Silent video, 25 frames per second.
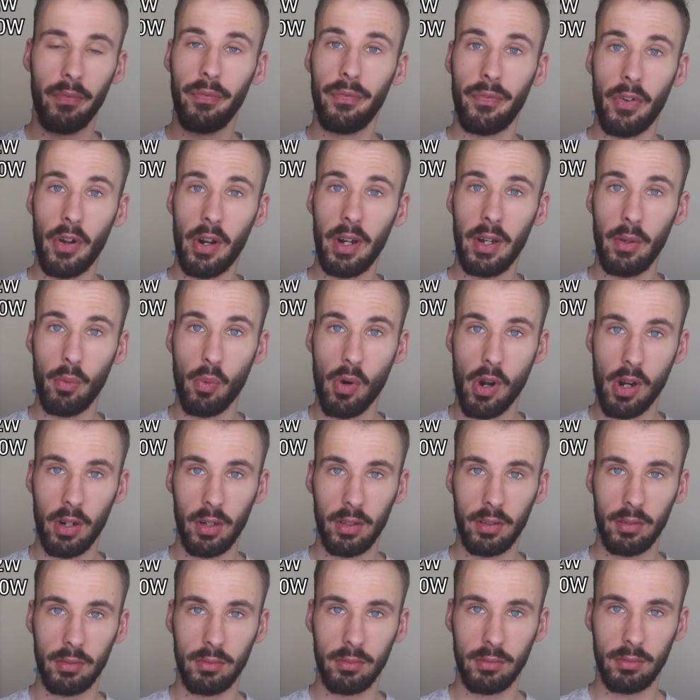30-watt
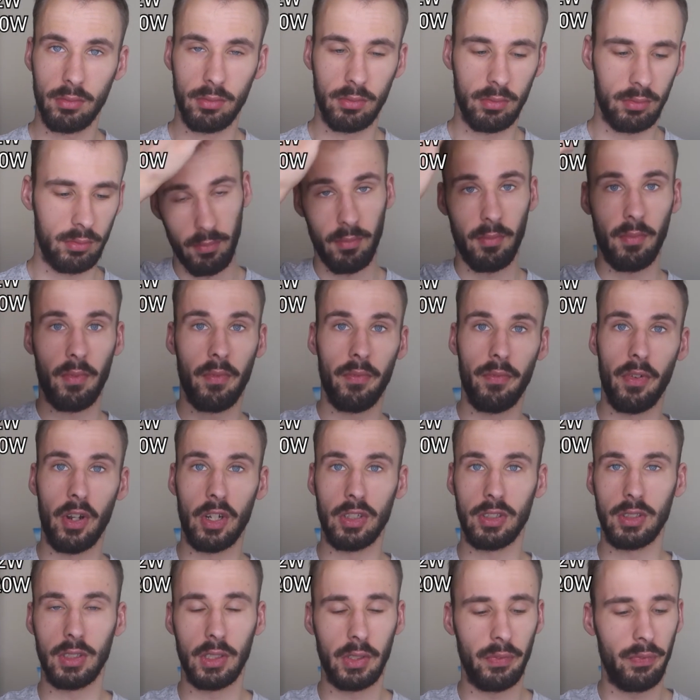
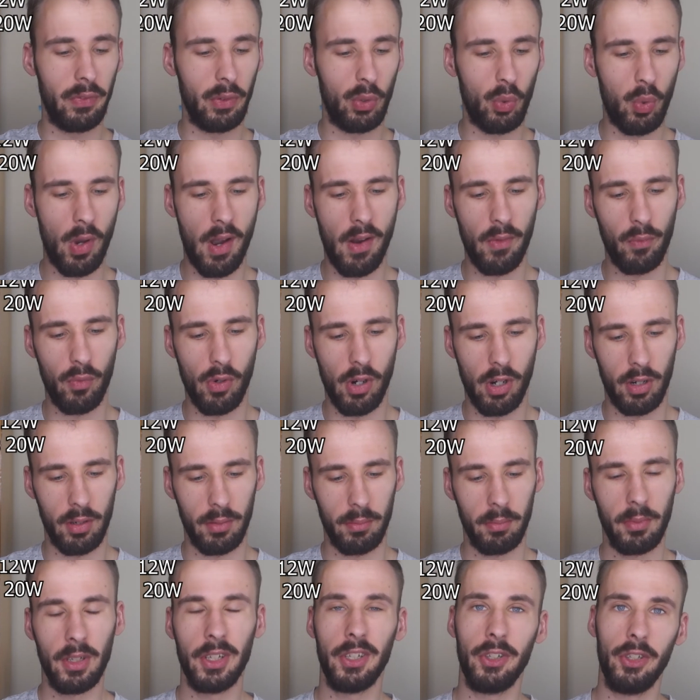versus the 12-watt,
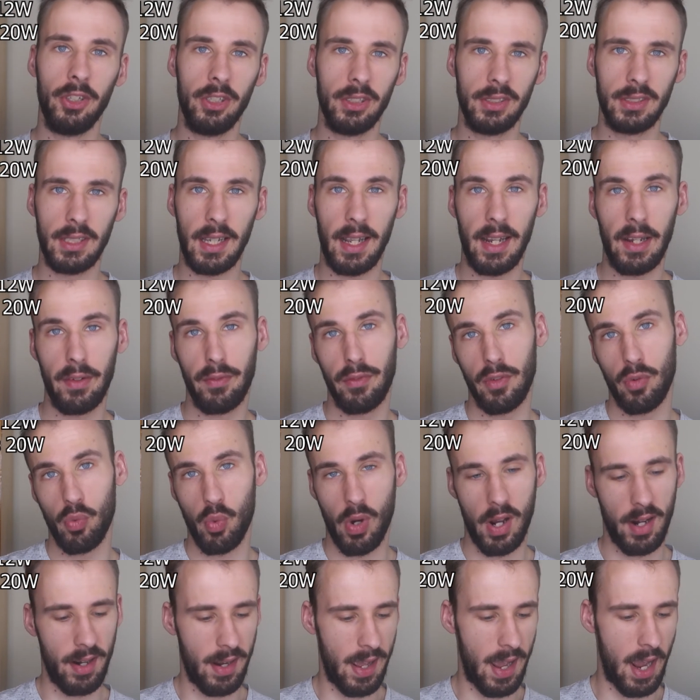you save
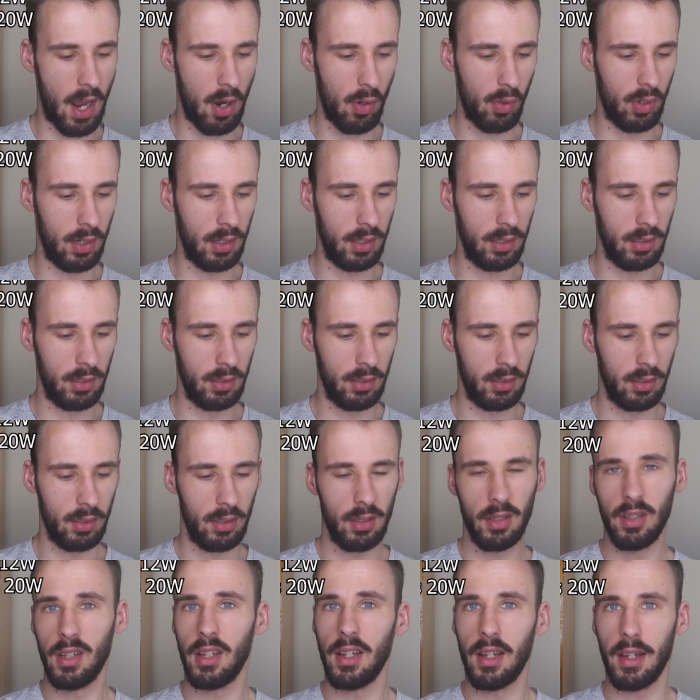1 hour
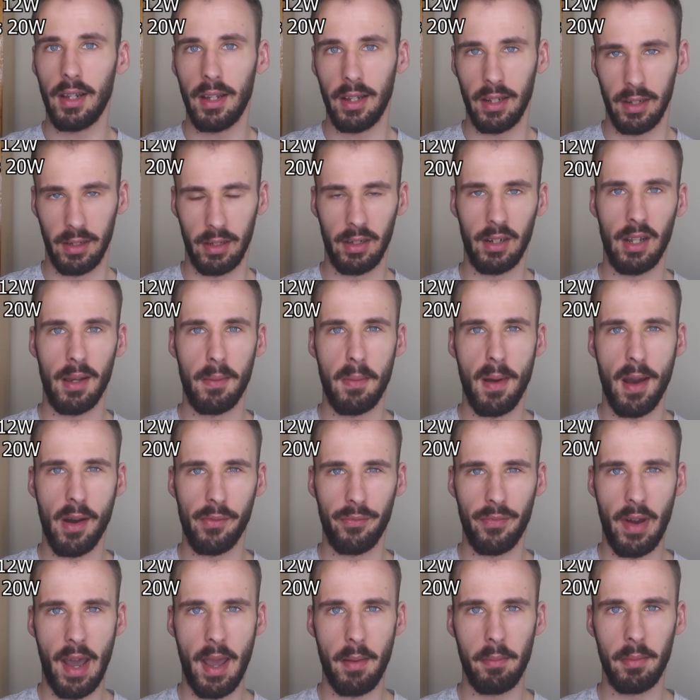and about
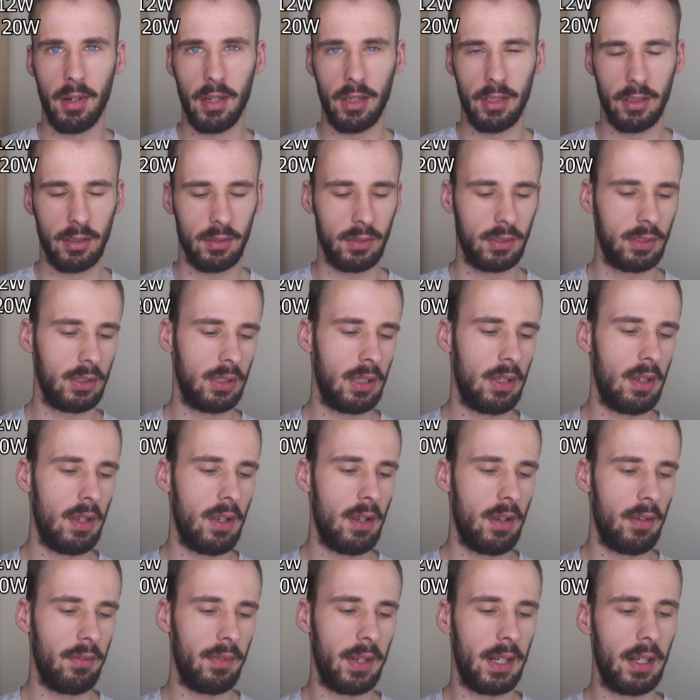5 minutes.
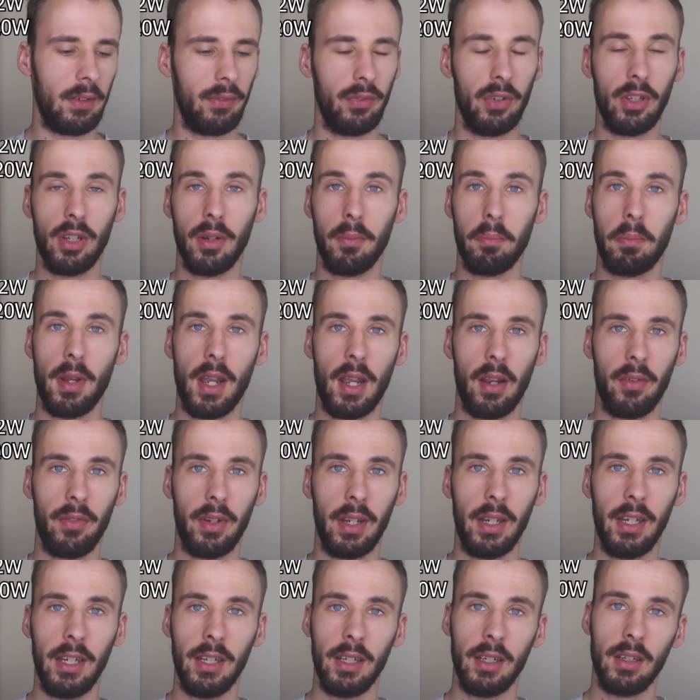Then if you compare
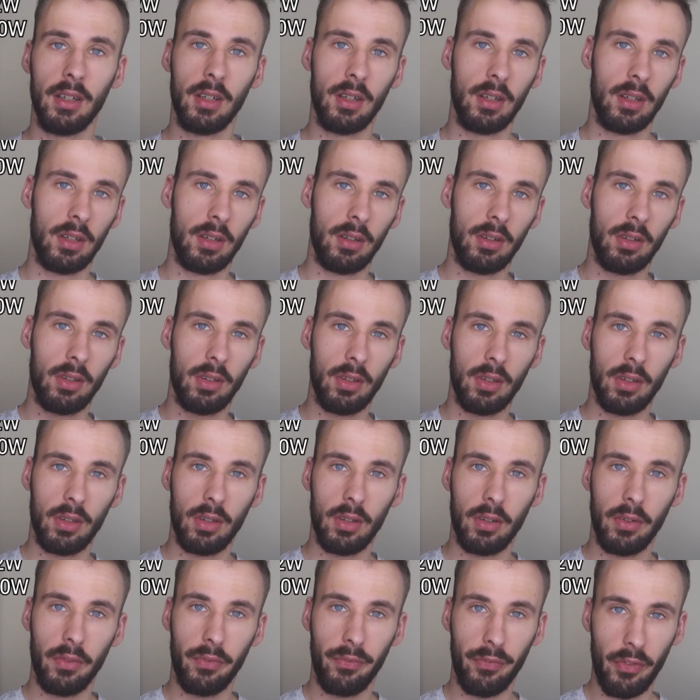the
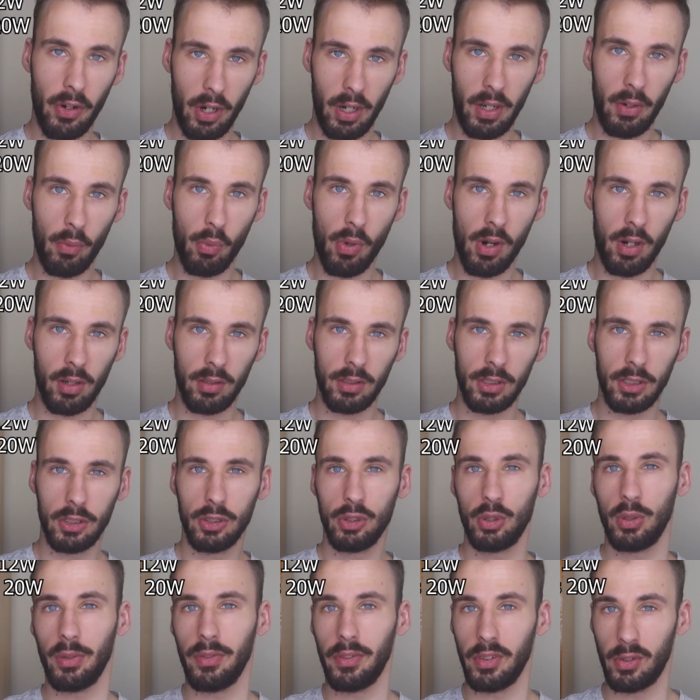30-watt
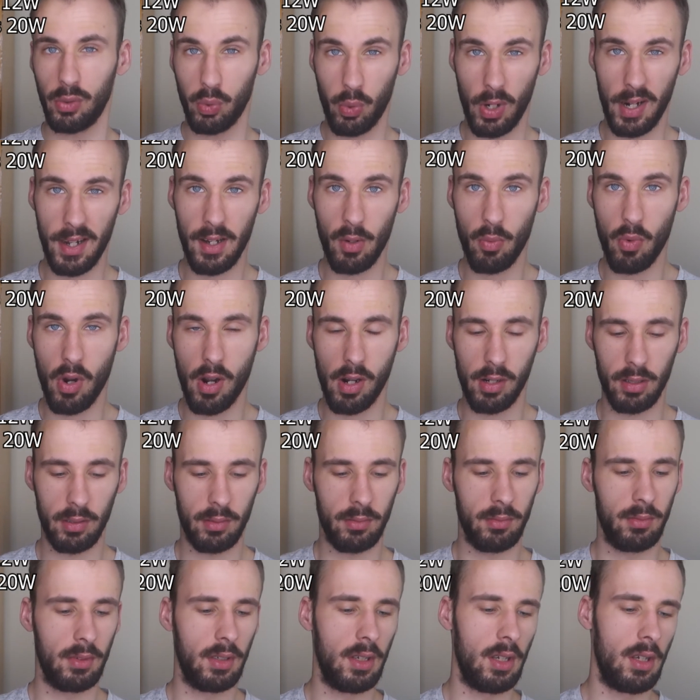to the 20 watt,
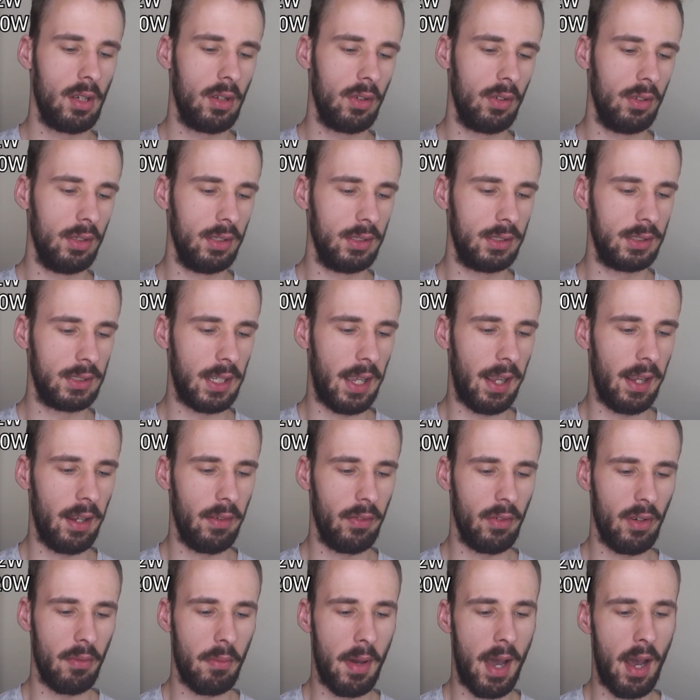you
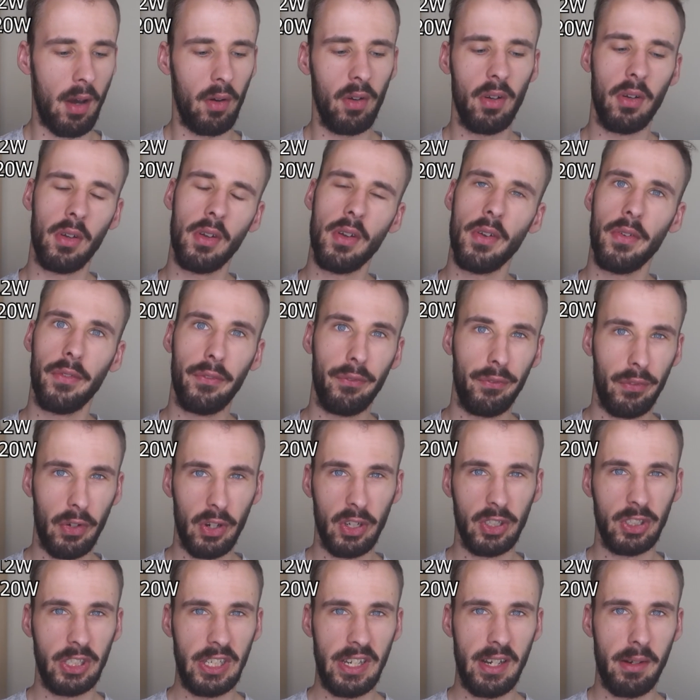save about
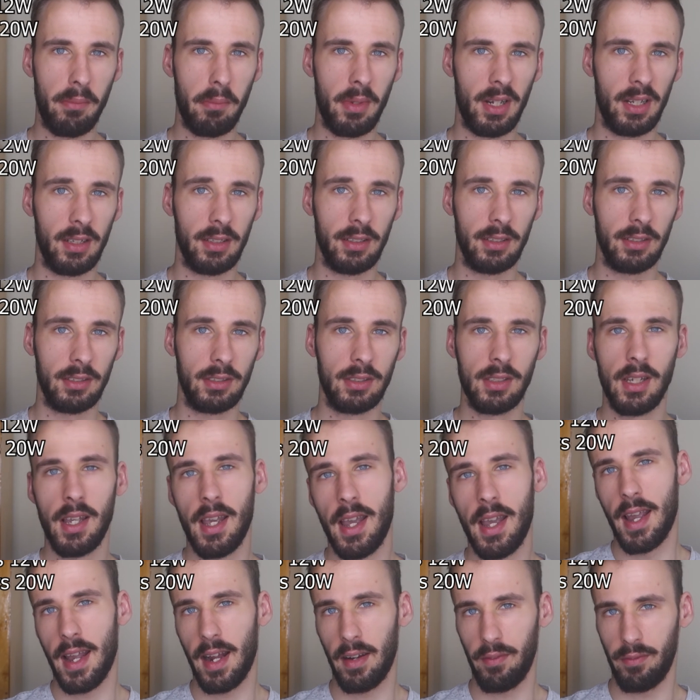13 minutes
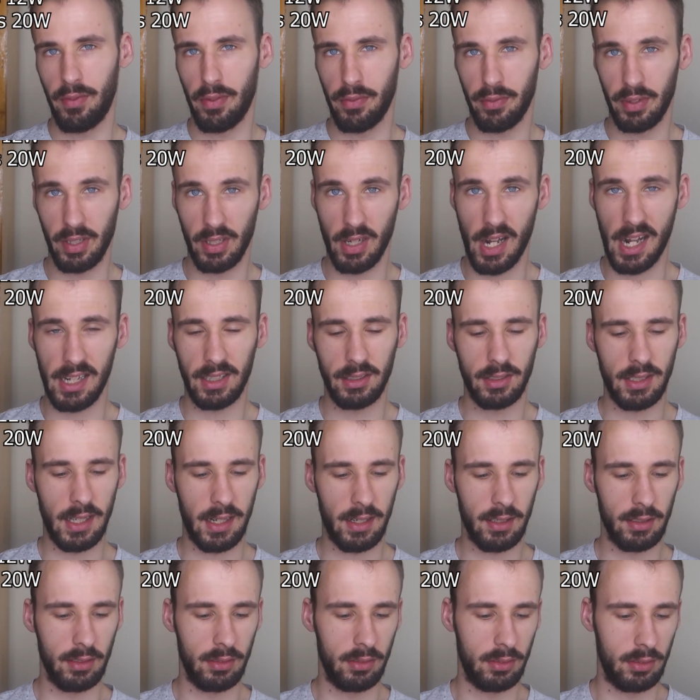and 59
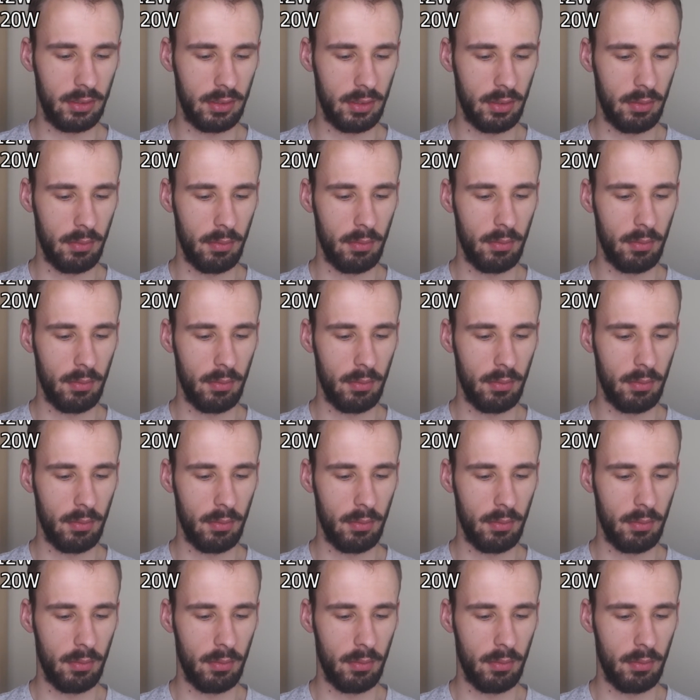seconds.